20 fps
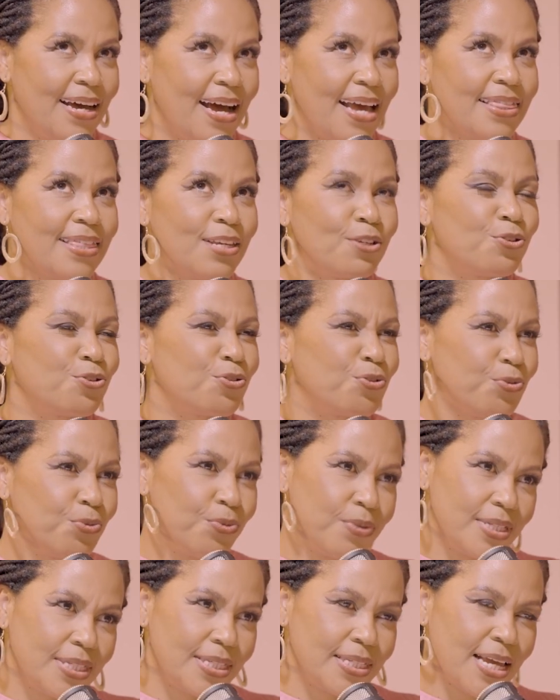I think
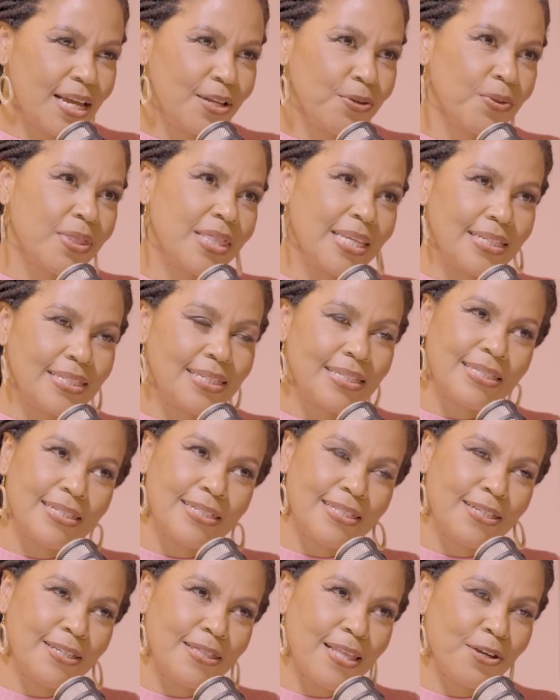truths and
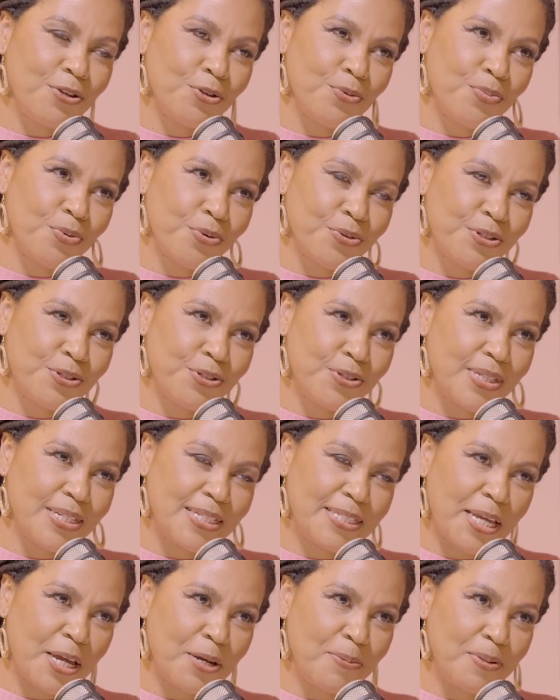authenticity that you brought to the
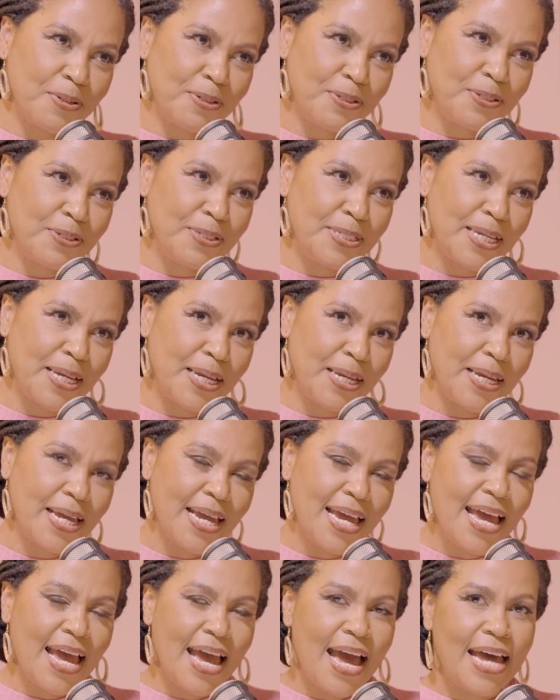table today.
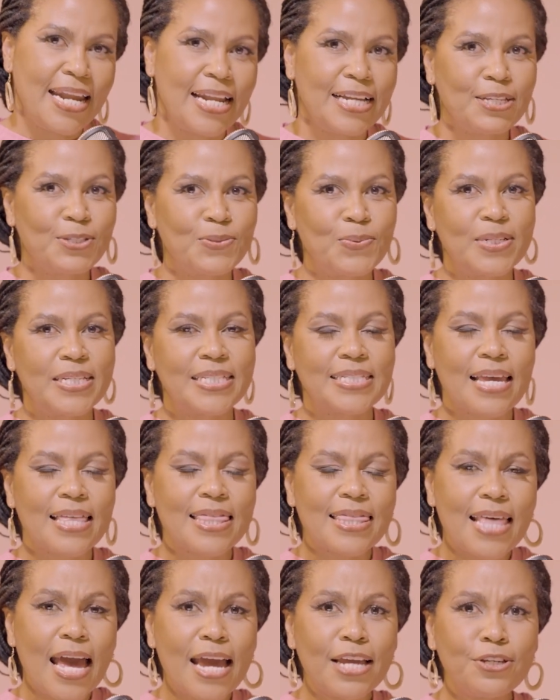And I just want to say
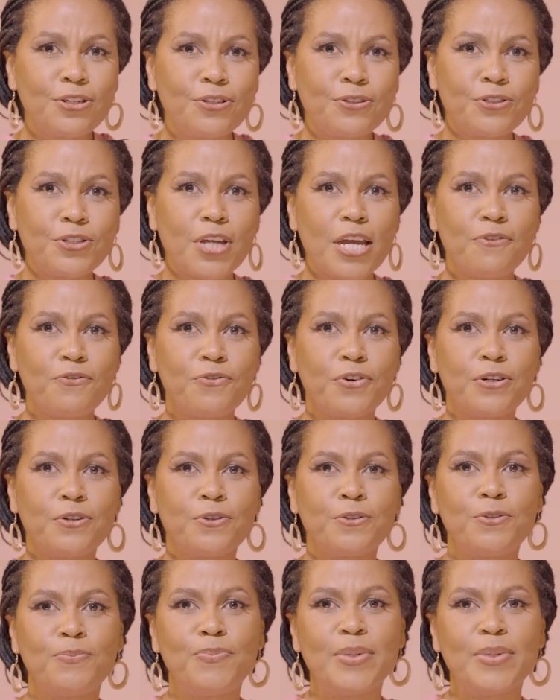thank you to everyone who's